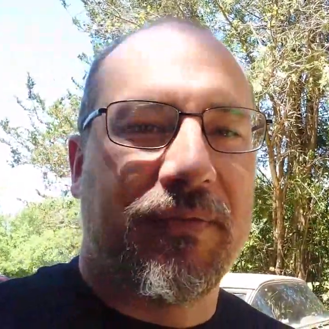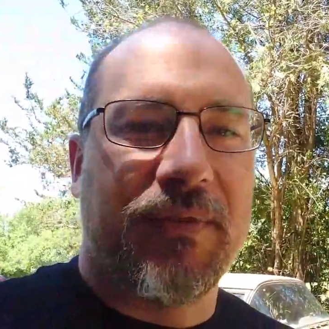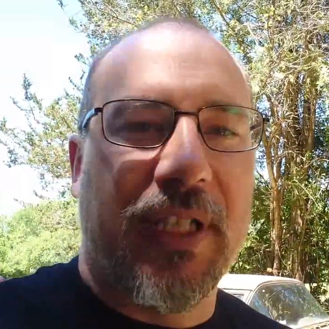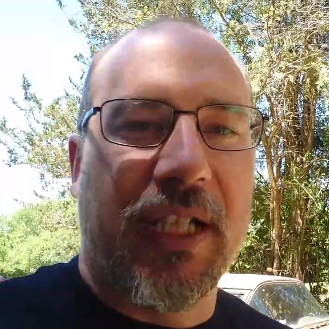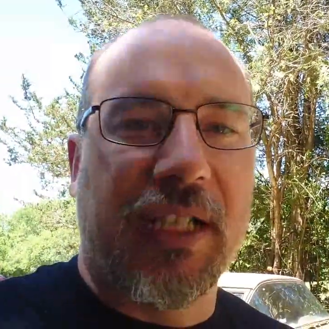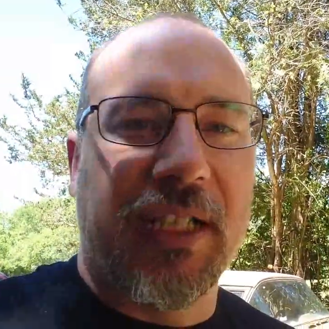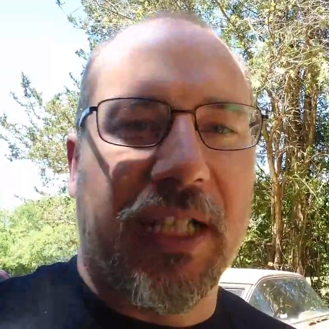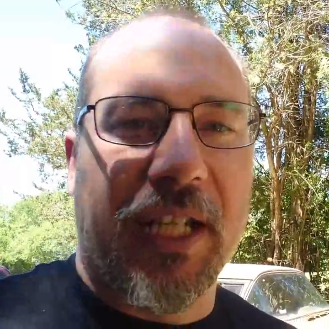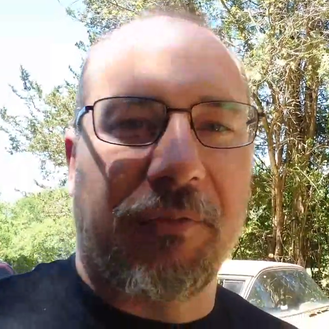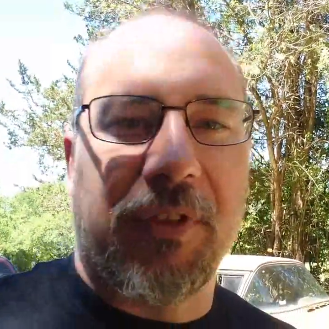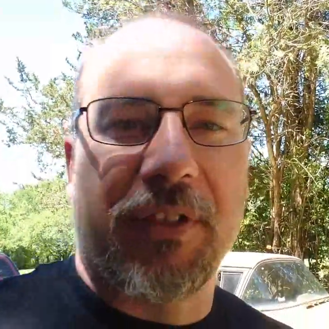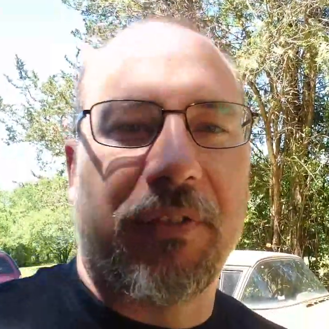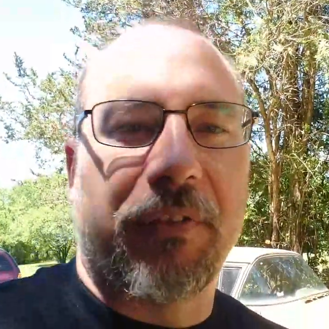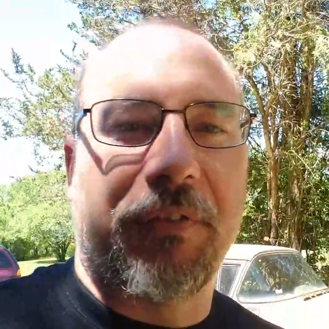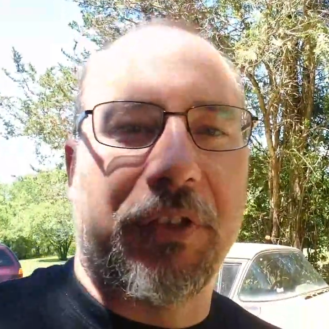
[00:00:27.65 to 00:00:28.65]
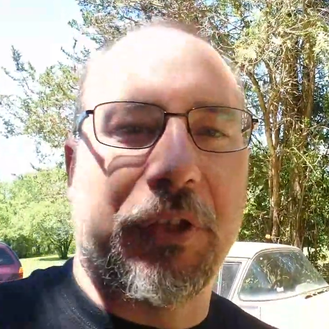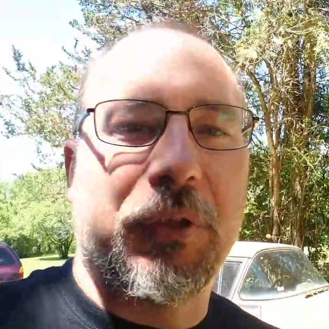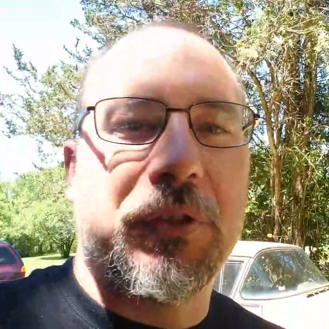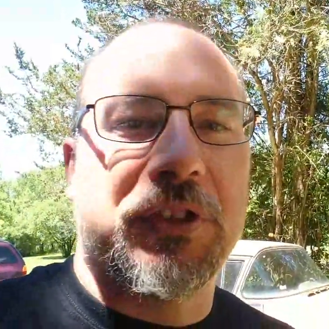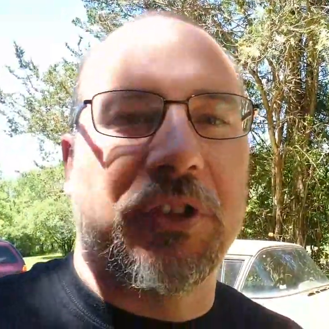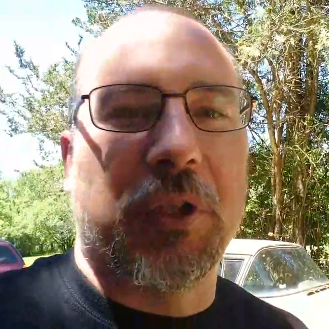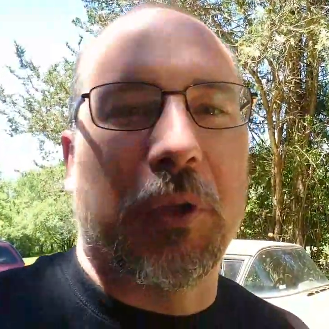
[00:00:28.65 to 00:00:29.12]
needed to get rid of a
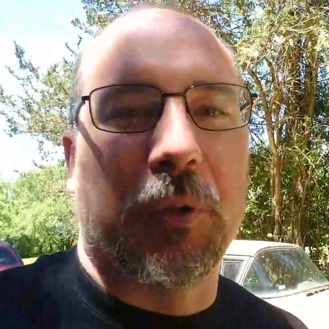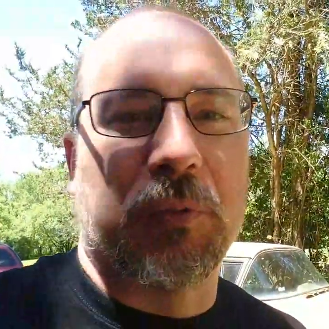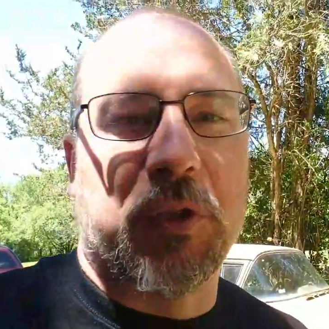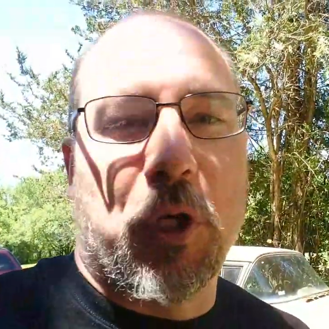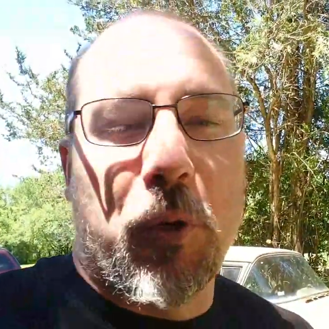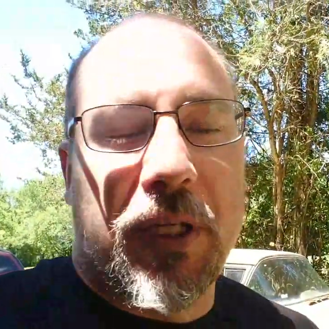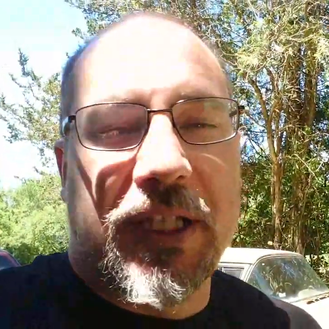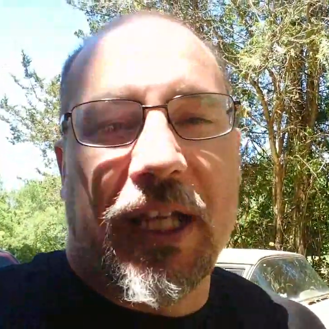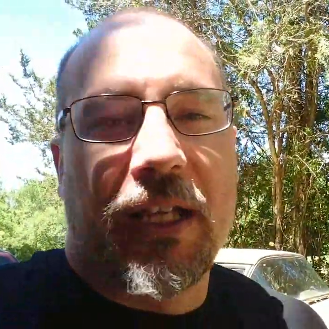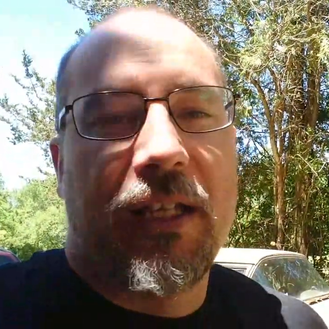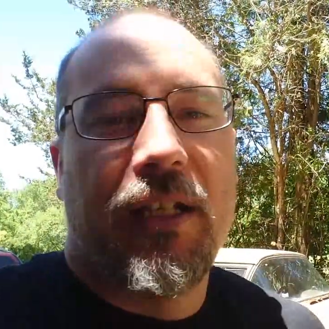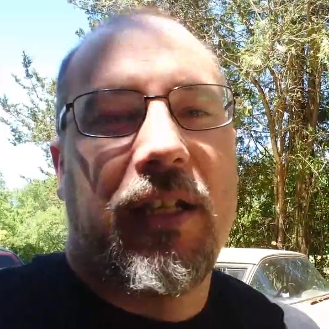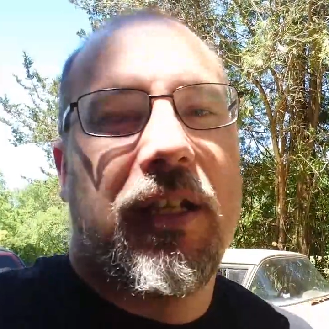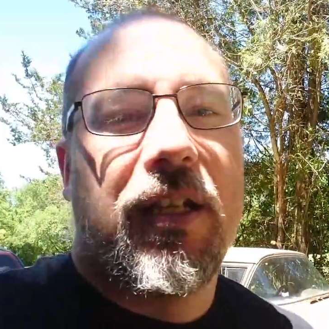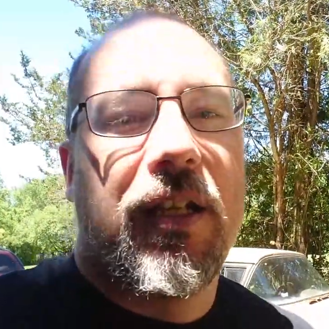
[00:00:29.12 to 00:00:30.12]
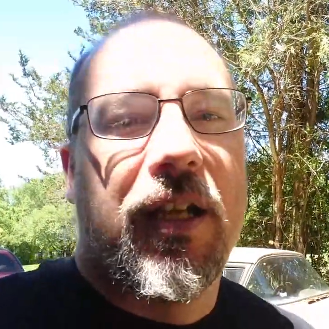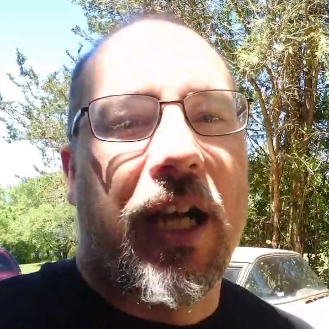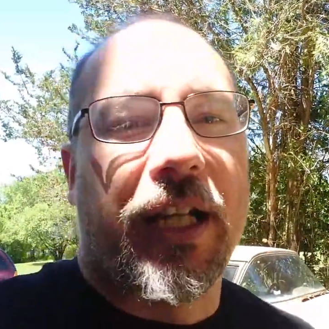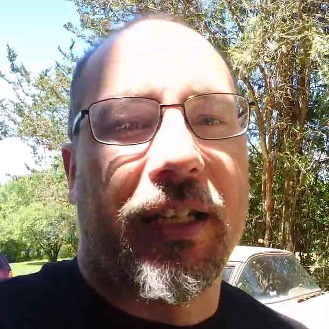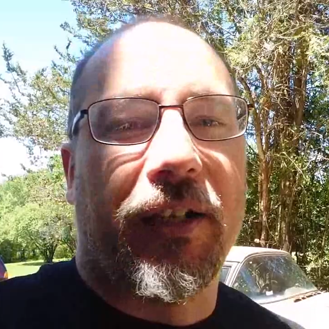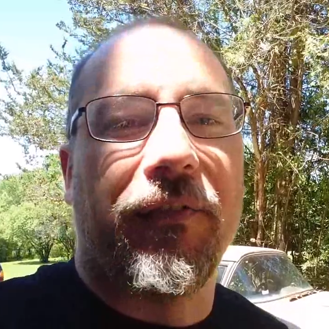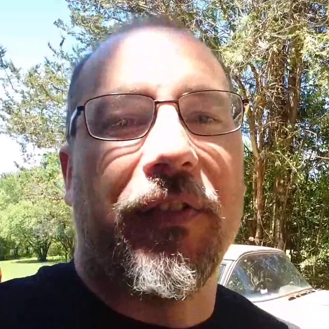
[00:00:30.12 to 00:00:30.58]
few, so knowing that
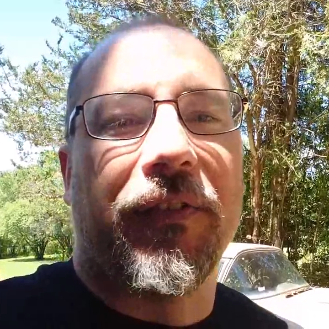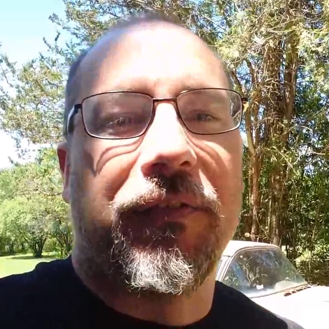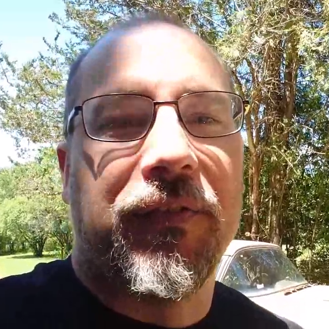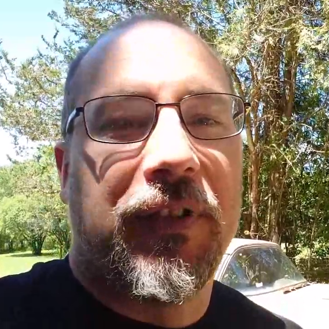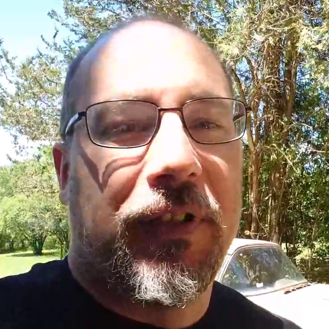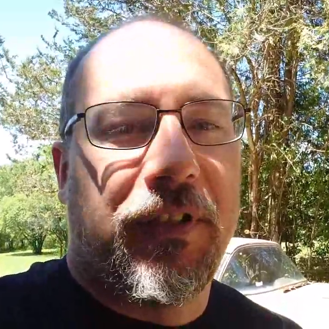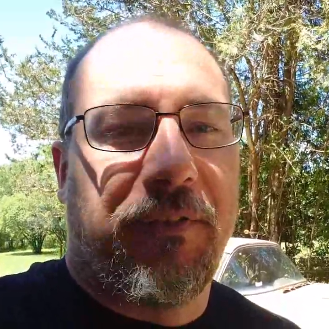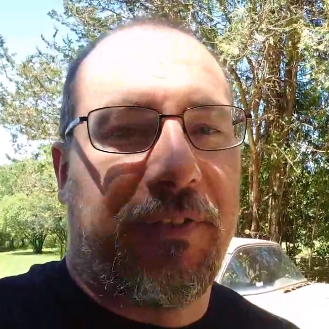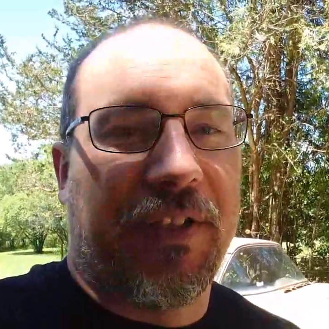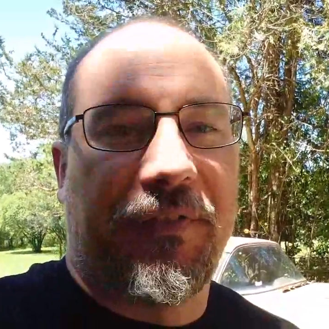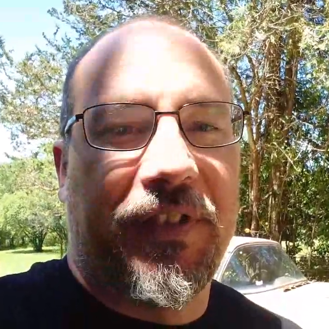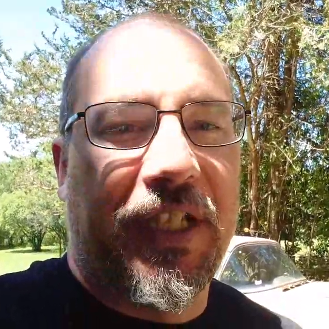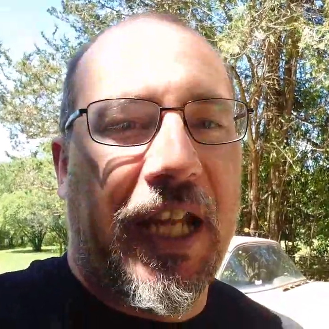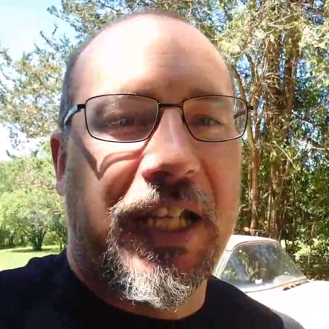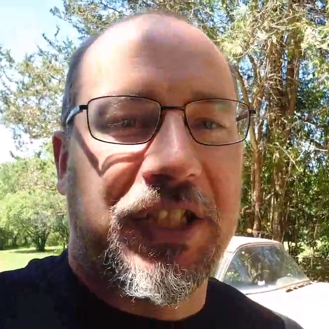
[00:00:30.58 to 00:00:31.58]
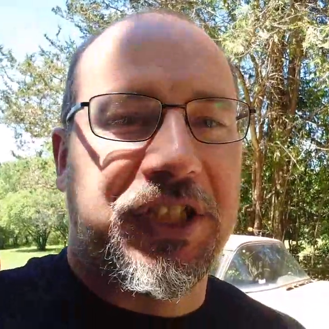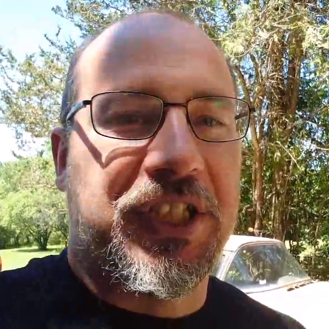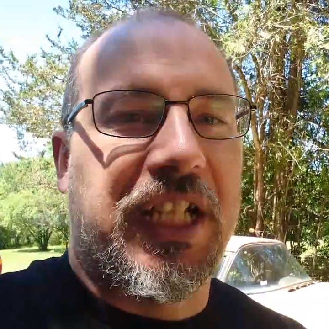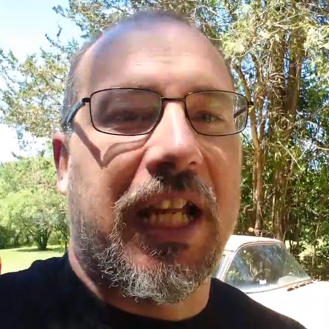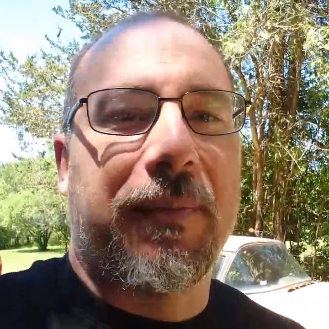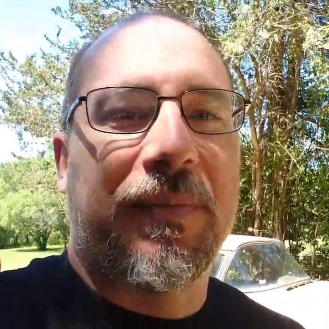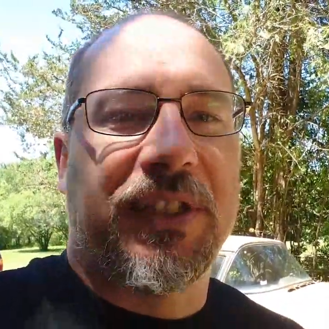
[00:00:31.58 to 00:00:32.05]
I love the 58
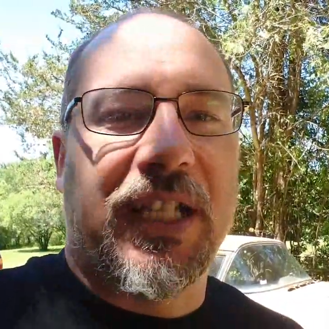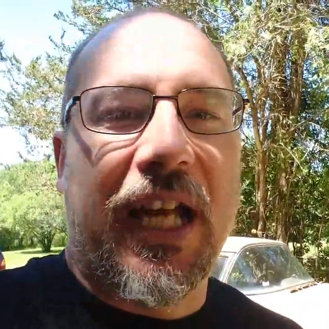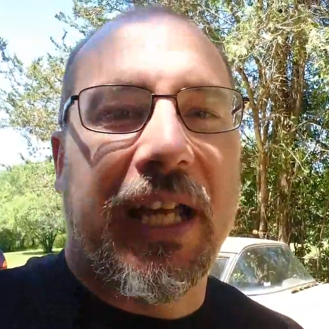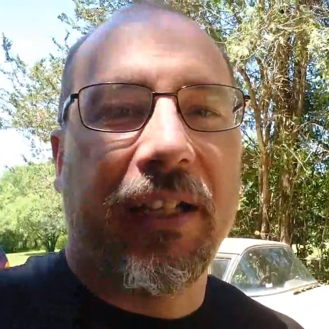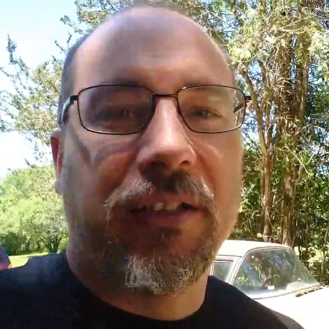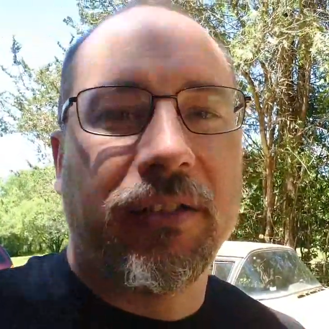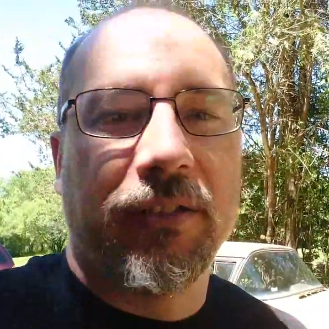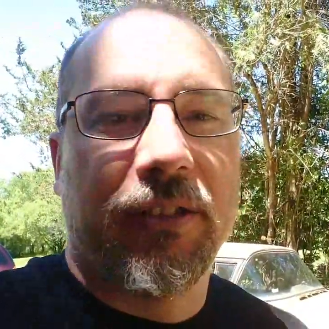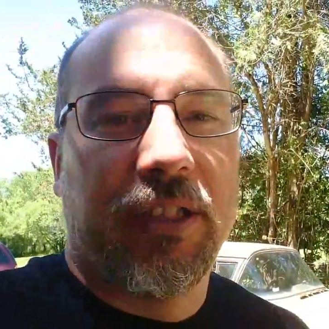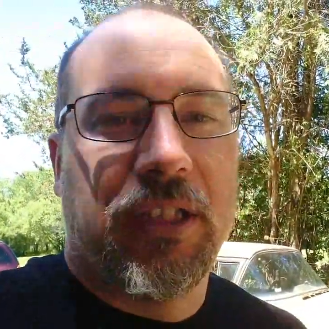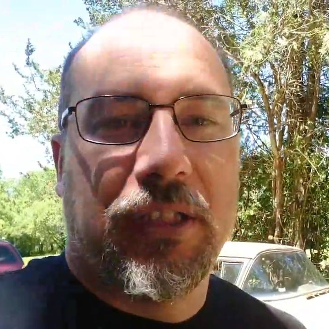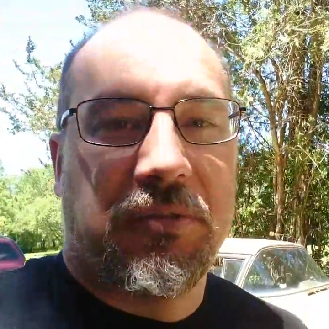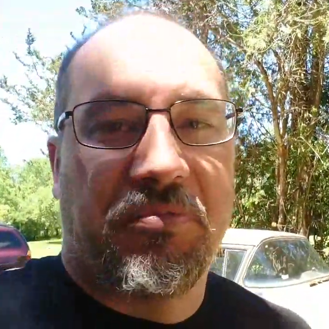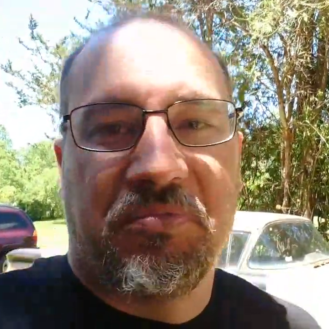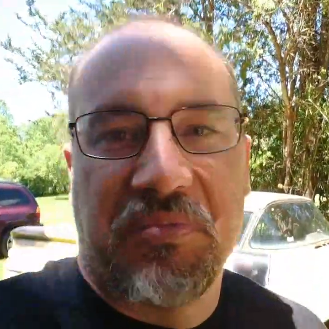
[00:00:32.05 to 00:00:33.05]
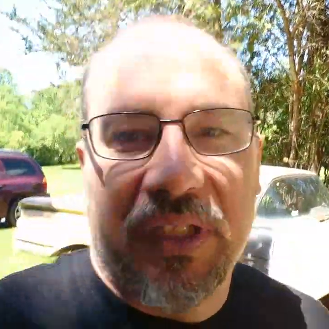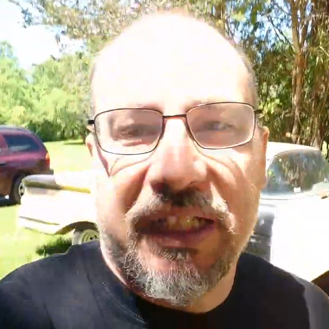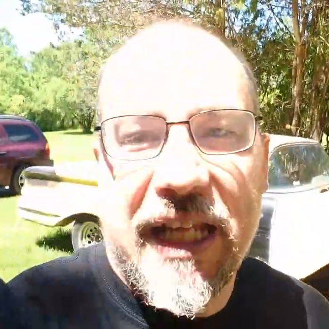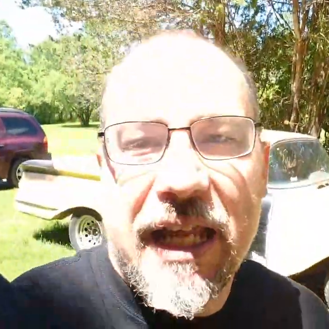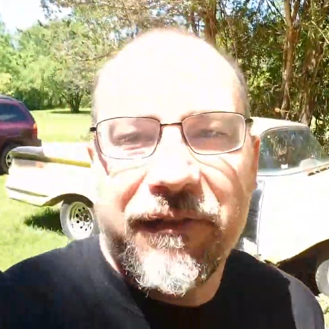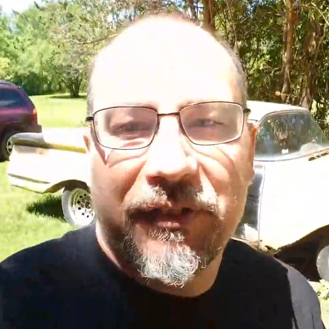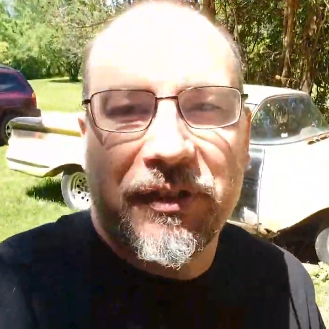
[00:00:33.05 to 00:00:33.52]
GM style, he
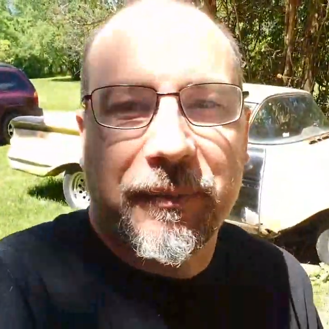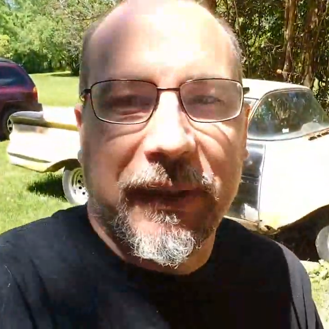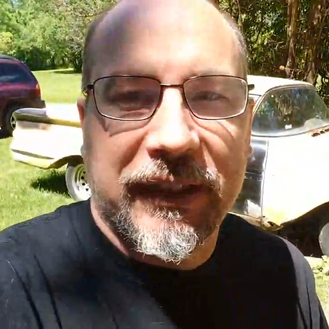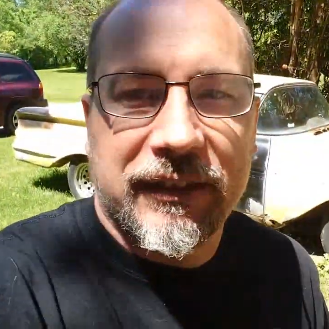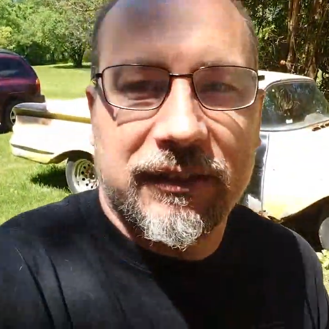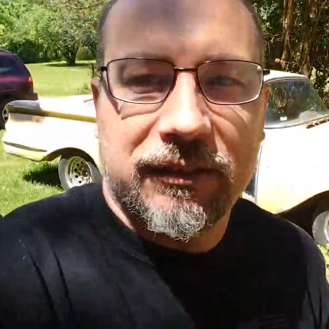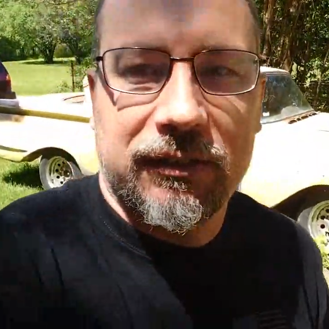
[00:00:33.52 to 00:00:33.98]
gave it to me.